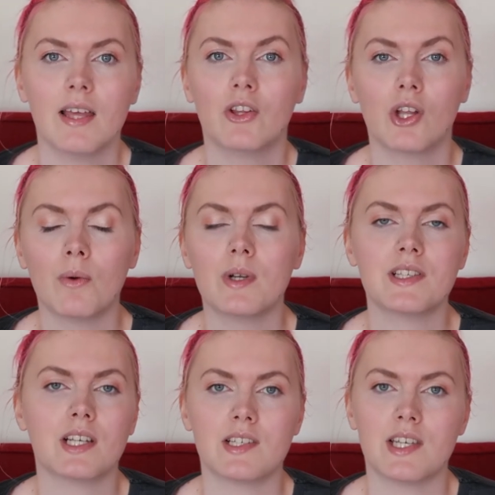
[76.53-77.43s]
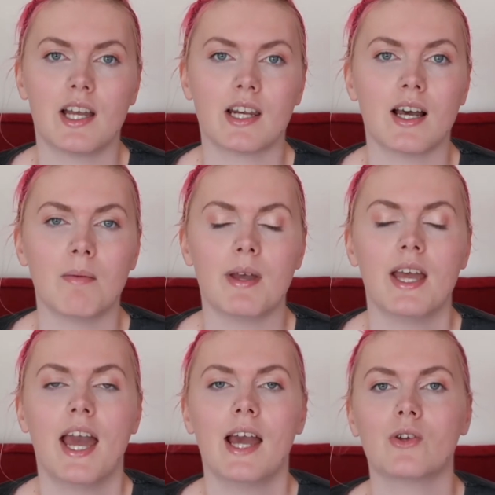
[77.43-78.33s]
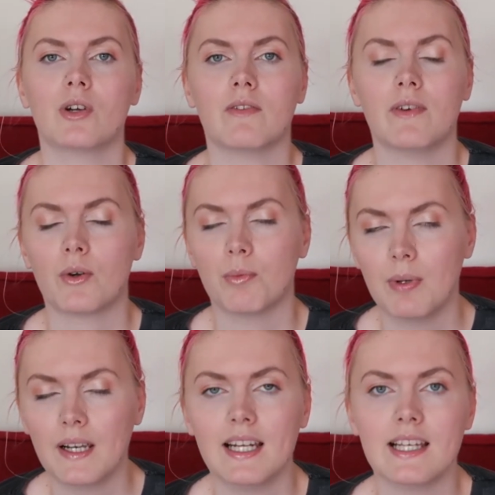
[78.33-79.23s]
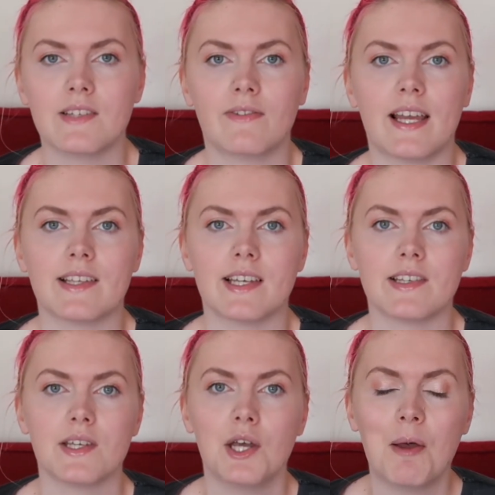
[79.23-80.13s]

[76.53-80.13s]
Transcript: No one is gonna turn up and you're gonna feel completely deflated.